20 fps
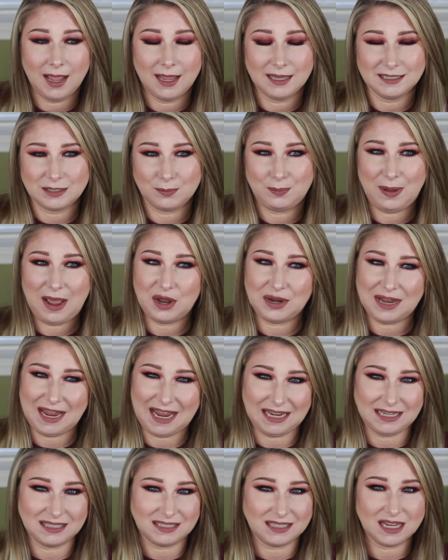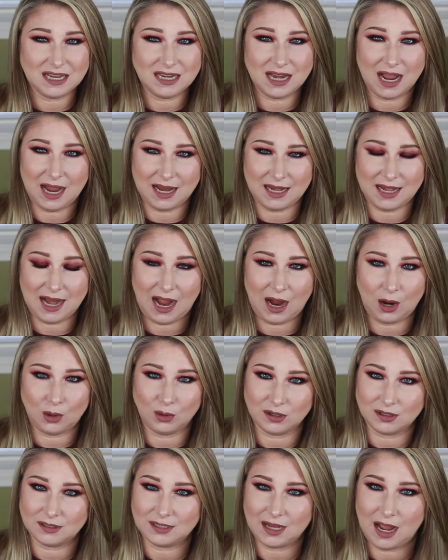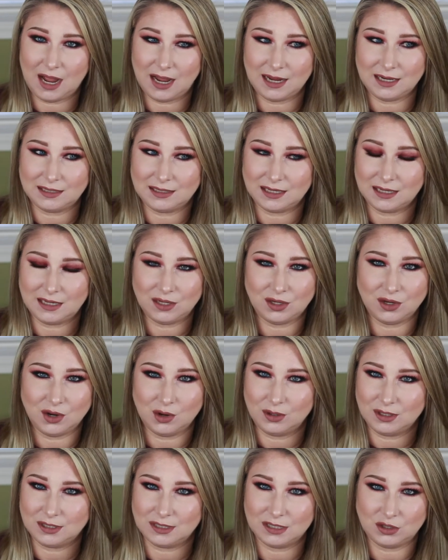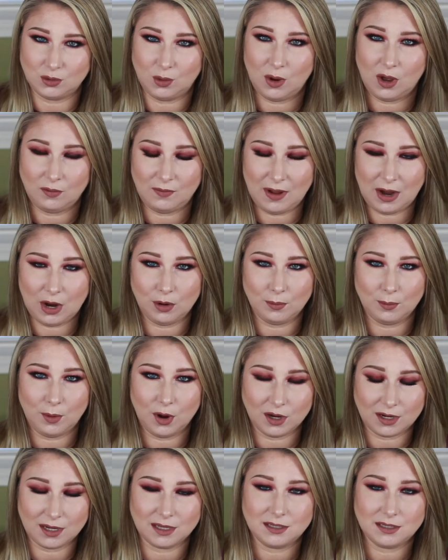It's about 8 to 9 hours. I didn't notice the 12-hour mark.